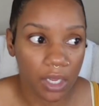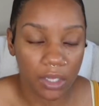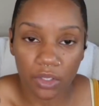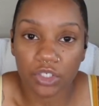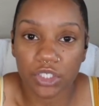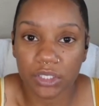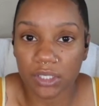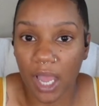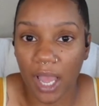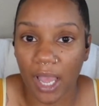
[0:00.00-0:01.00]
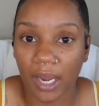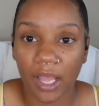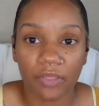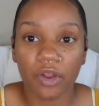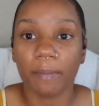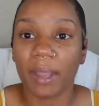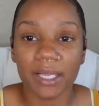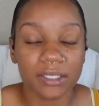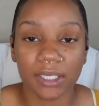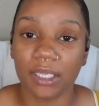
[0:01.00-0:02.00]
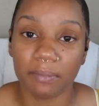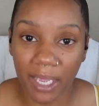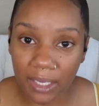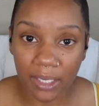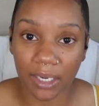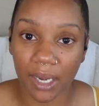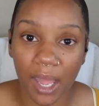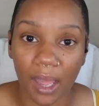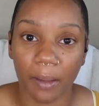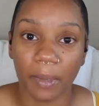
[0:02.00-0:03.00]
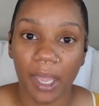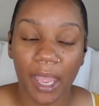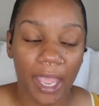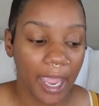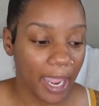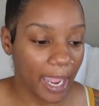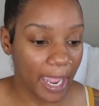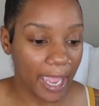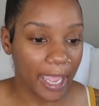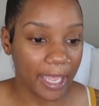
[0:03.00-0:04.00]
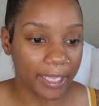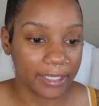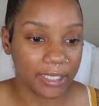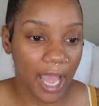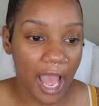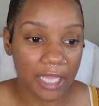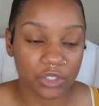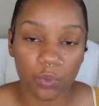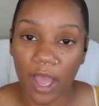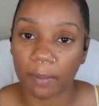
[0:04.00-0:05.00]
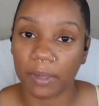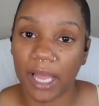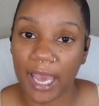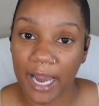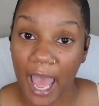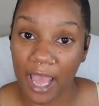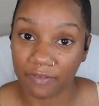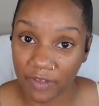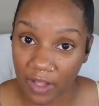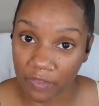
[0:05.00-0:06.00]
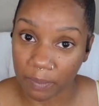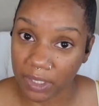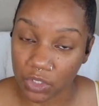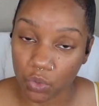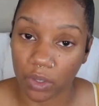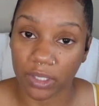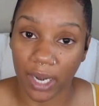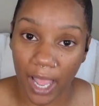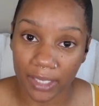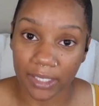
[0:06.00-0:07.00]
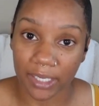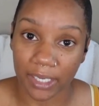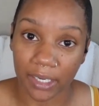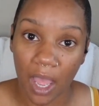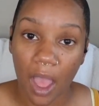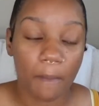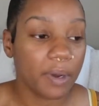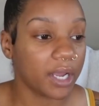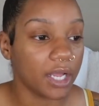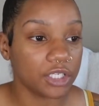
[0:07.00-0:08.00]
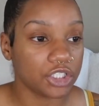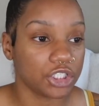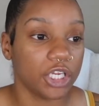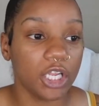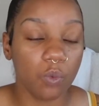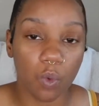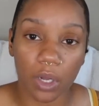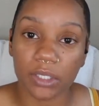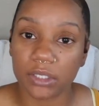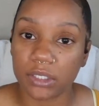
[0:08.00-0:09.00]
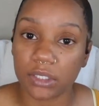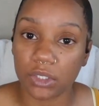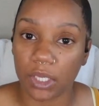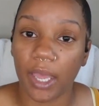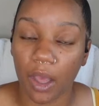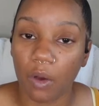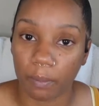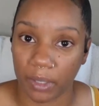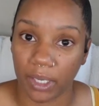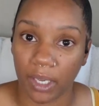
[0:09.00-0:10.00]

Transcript: They're just not. They're basically making it up. And that's why I'm glad I found the mentor that I did, because she wants to help me.